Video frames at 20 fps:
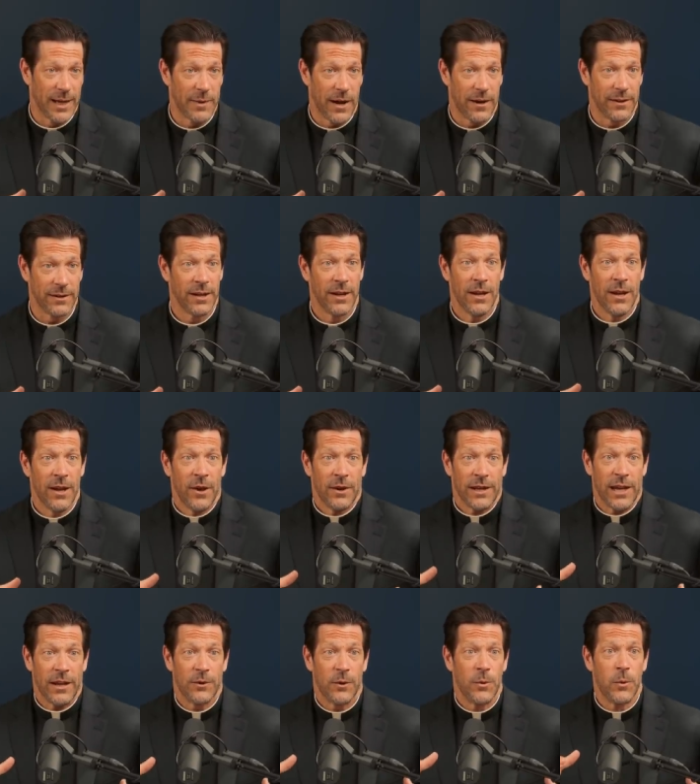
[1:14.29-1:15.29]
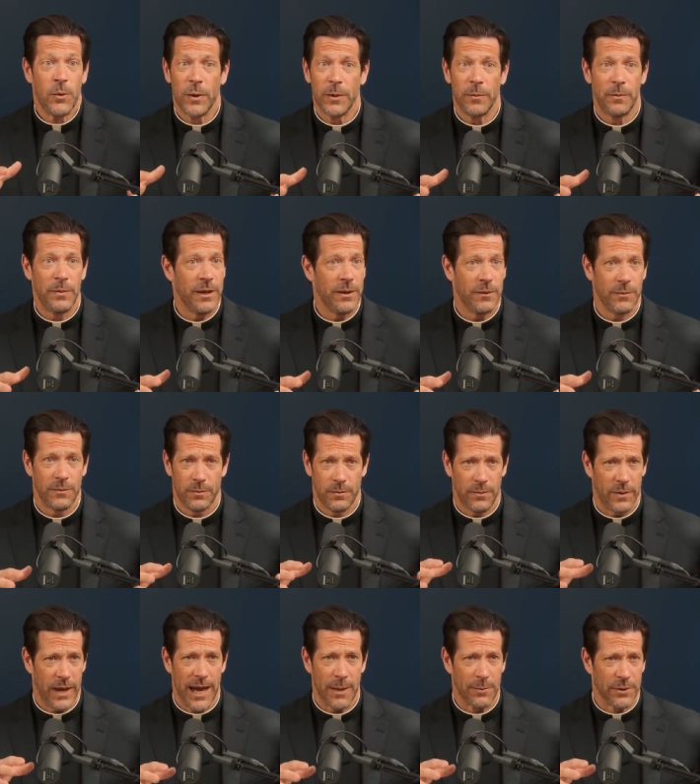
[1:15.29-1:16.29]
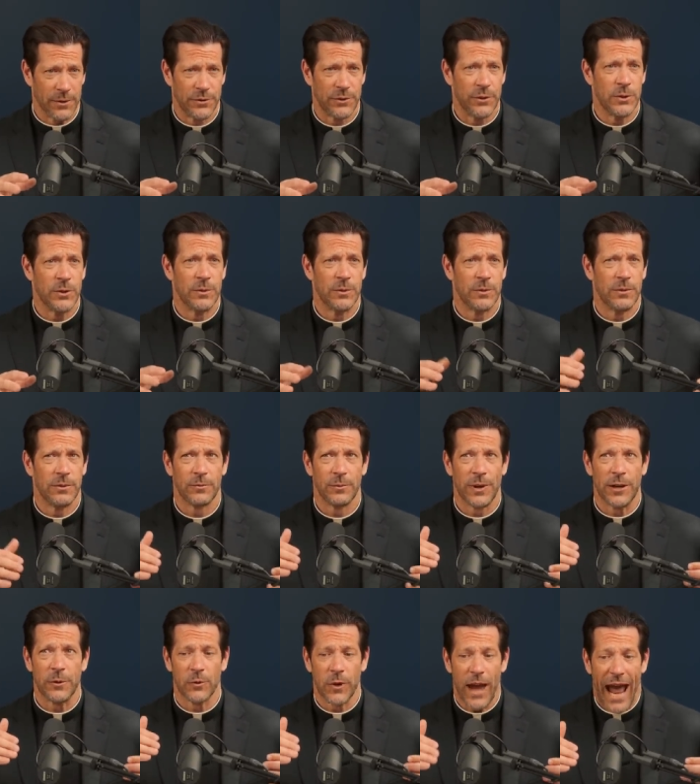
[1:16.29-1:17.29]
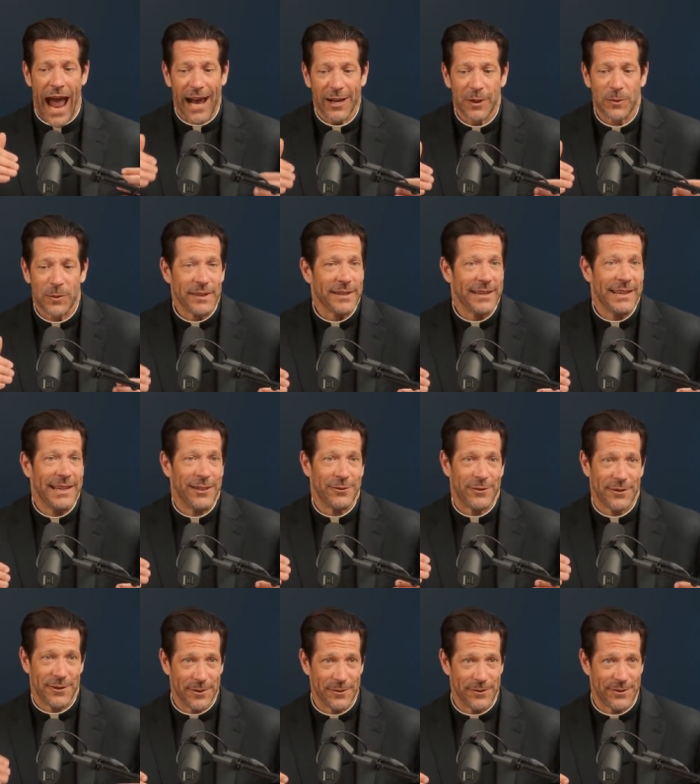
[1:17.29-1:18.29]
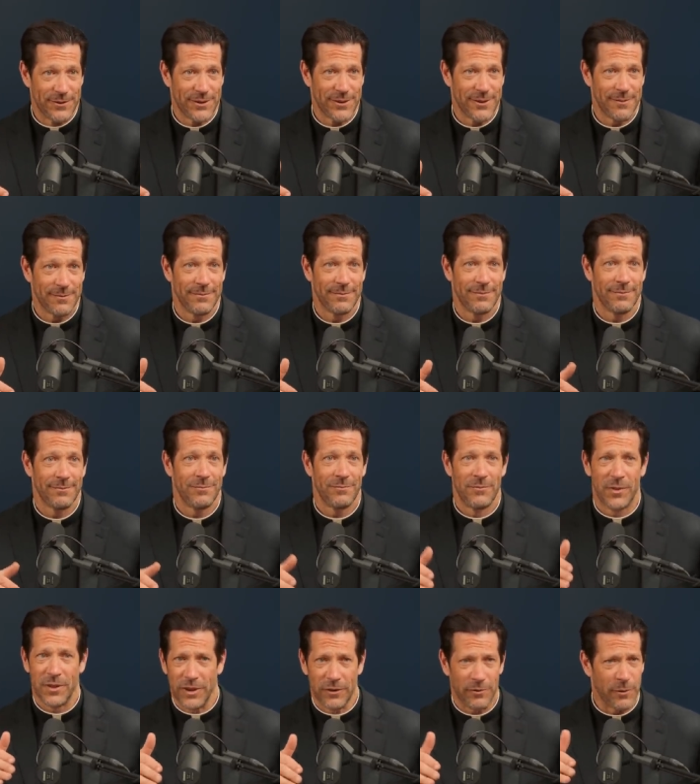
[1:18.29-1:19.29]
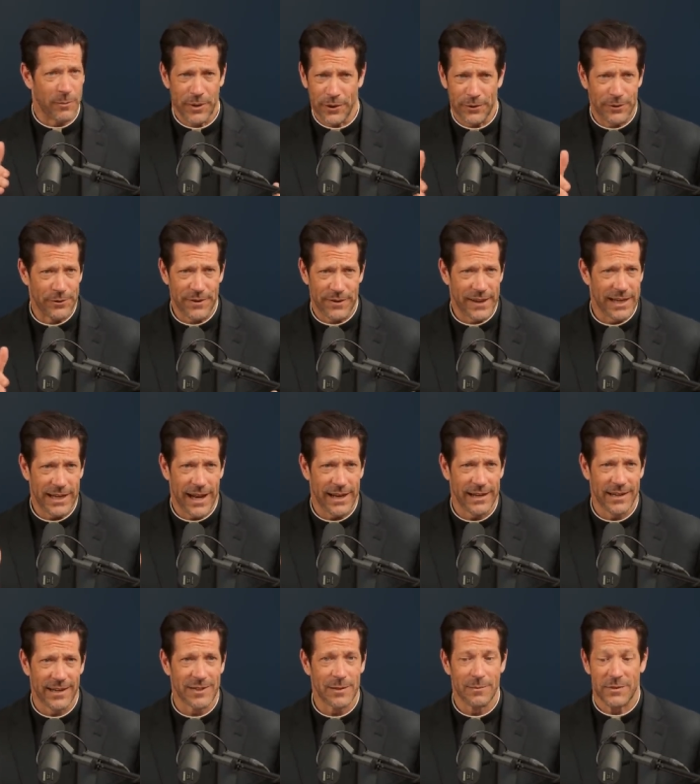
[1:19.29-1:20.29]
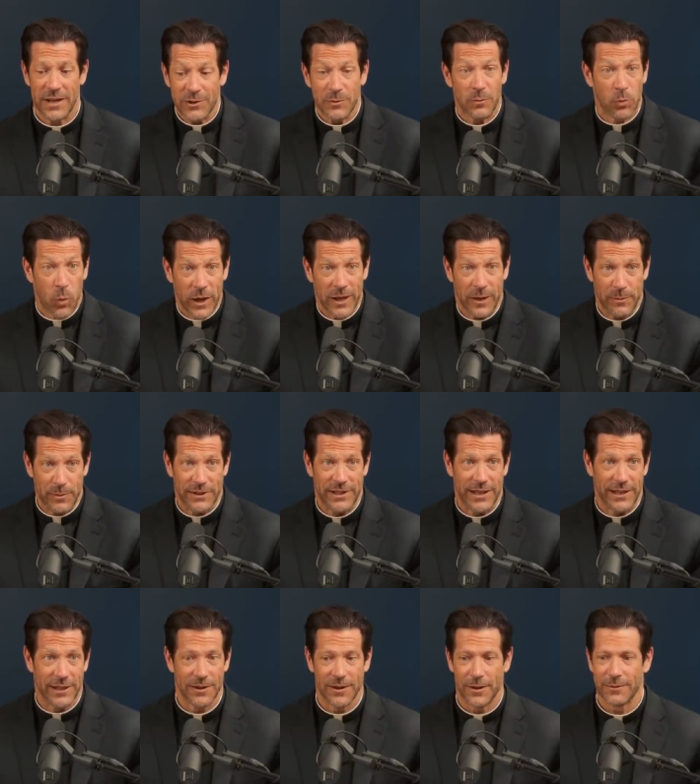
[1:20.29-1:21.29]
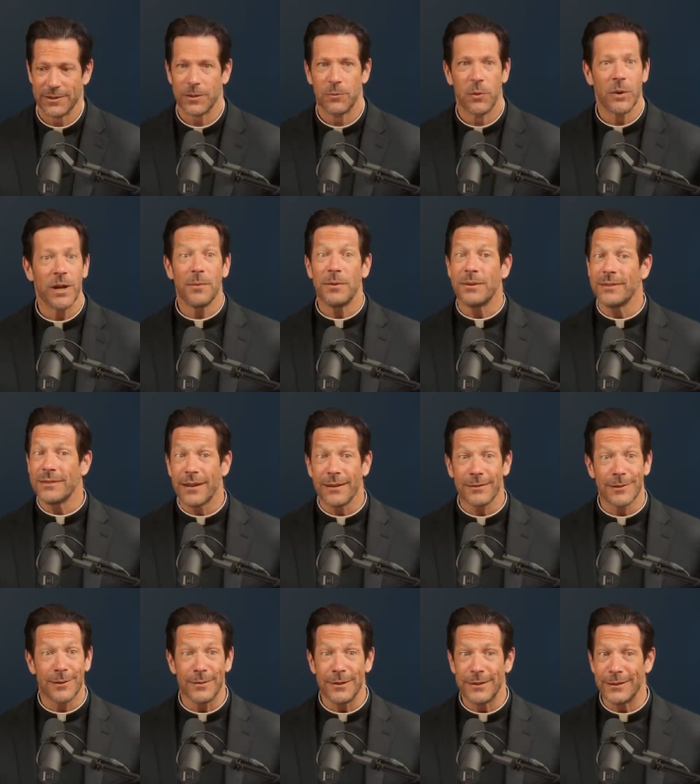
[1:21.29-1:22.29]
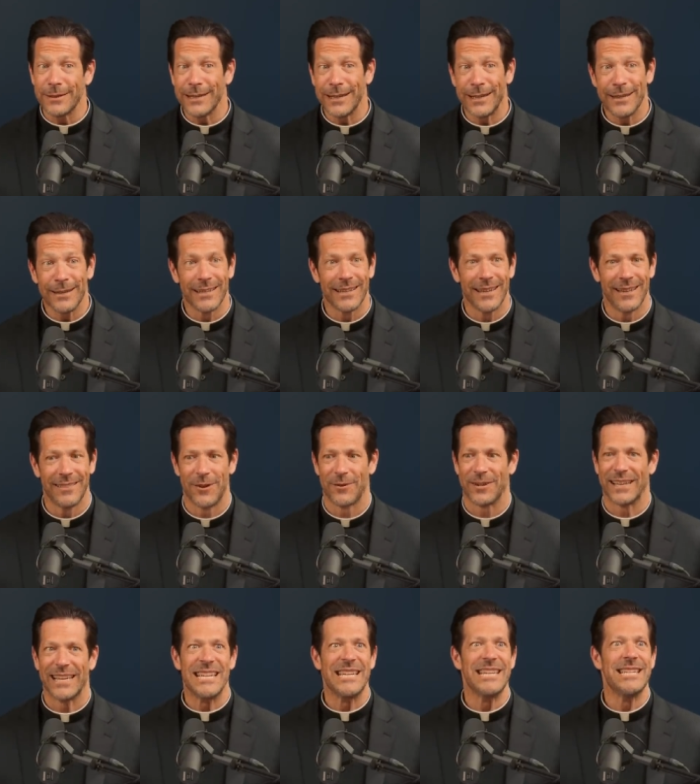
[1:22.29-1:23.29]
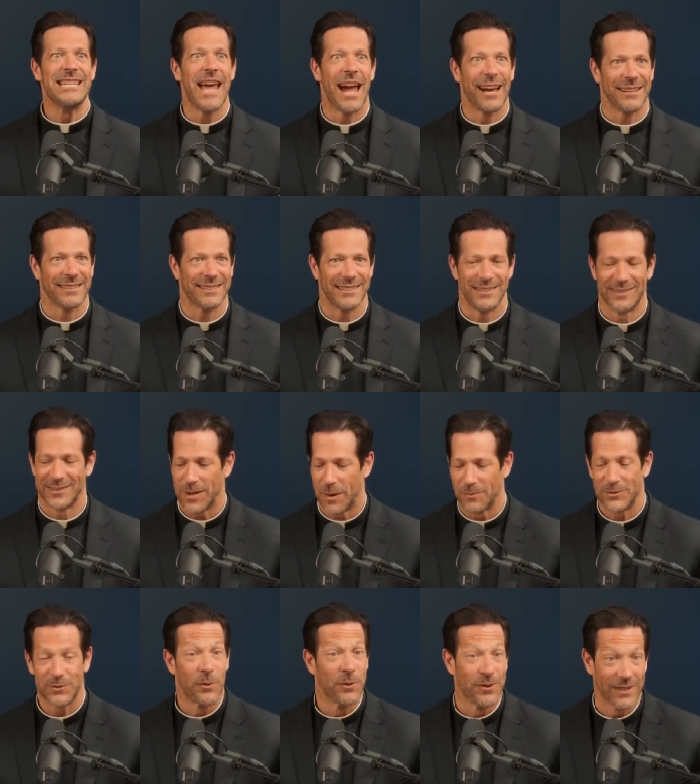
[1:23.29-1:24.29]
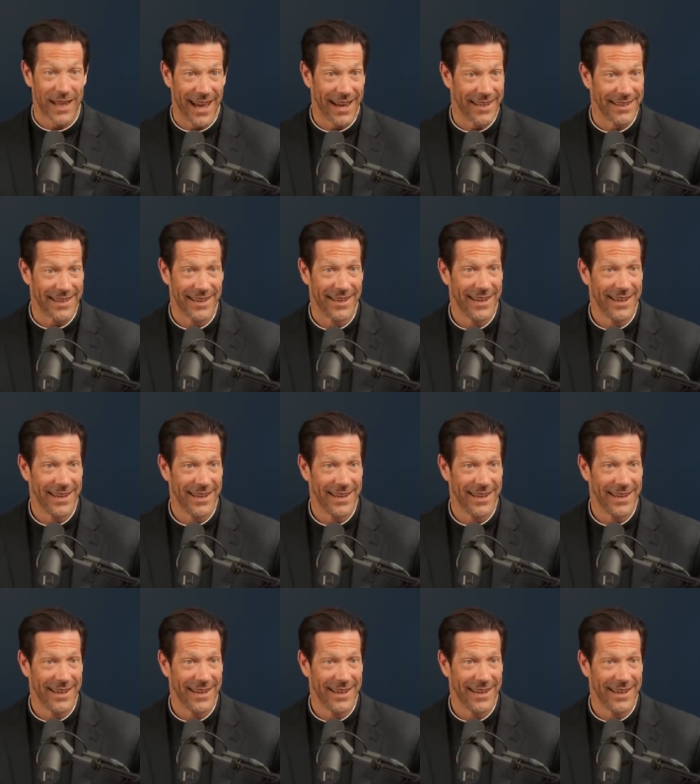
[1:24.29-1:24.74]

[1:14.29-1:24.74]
about, okay, who would be able to like adequately introduce the different pillars of the catechism. This one in particular, I was like, what about Dr. Mary Healy? And they were like, yes. And so I'm so glad.